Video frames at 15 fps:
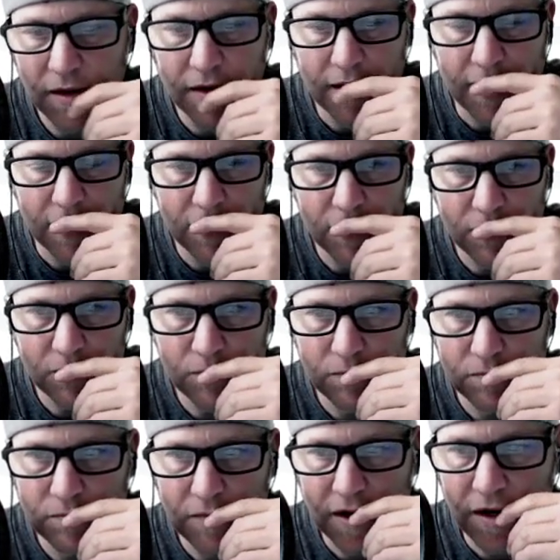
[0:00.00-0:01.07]
how
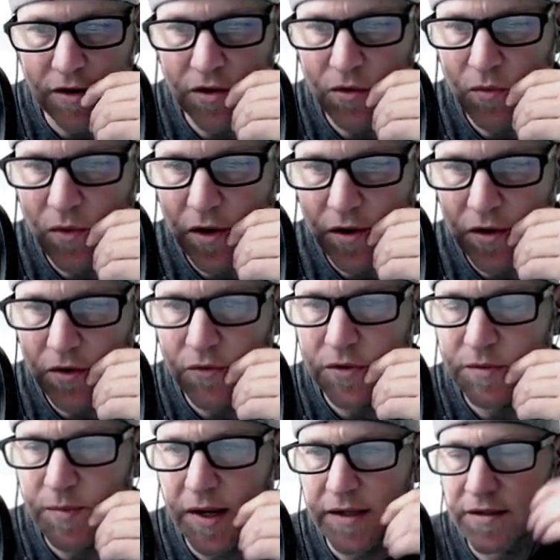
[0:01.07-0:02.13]
you want your
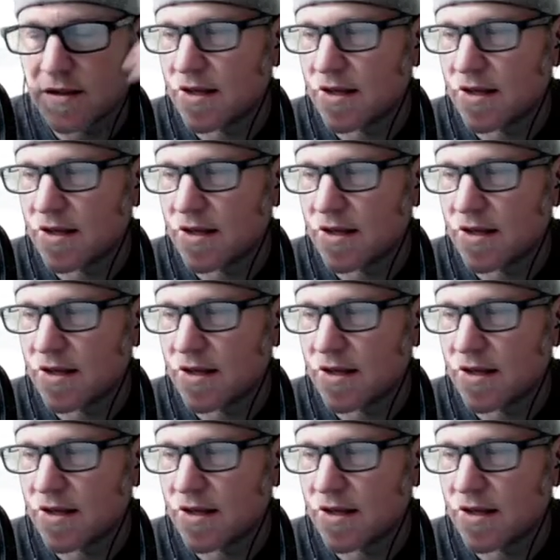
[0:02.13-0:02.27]
response.